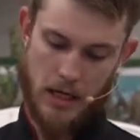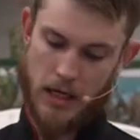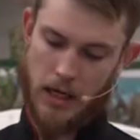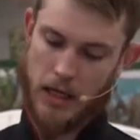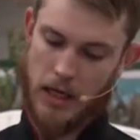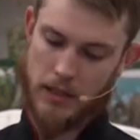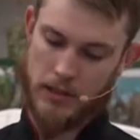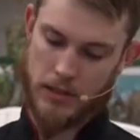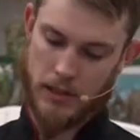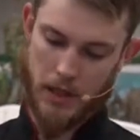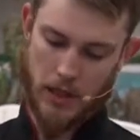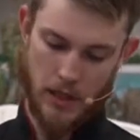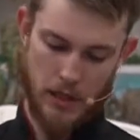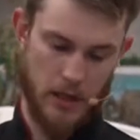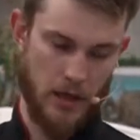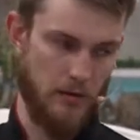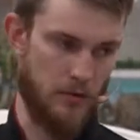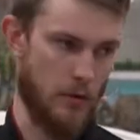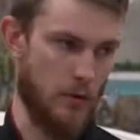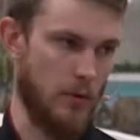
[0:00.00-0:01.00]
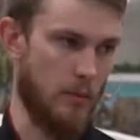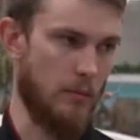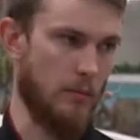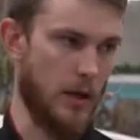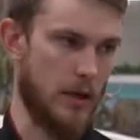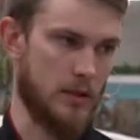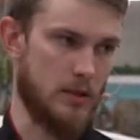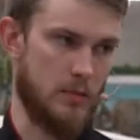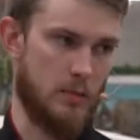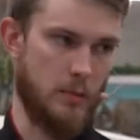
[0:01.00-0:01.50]
It's going to give you a
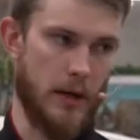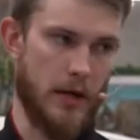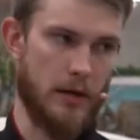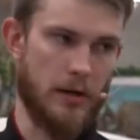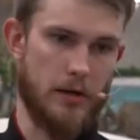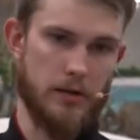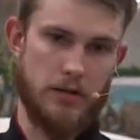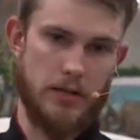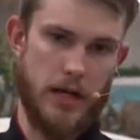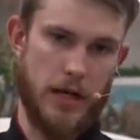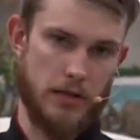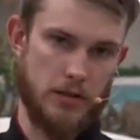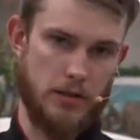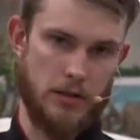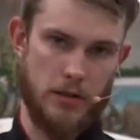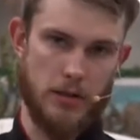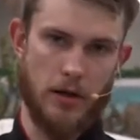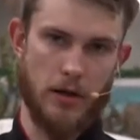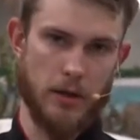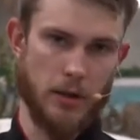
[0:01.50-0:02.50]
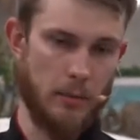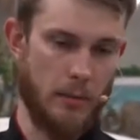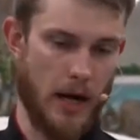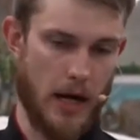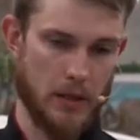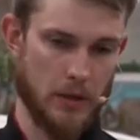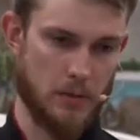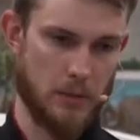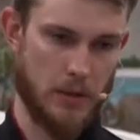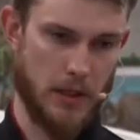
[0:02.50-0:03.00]
much better texture on your
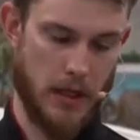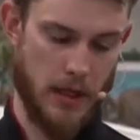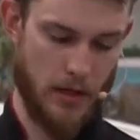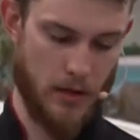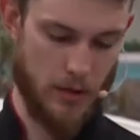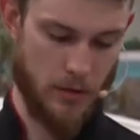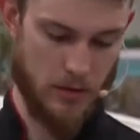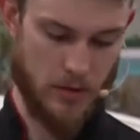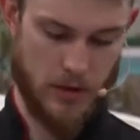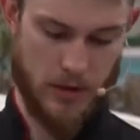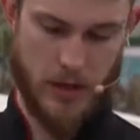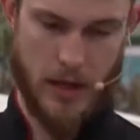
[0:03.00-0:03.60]
mashed potatoes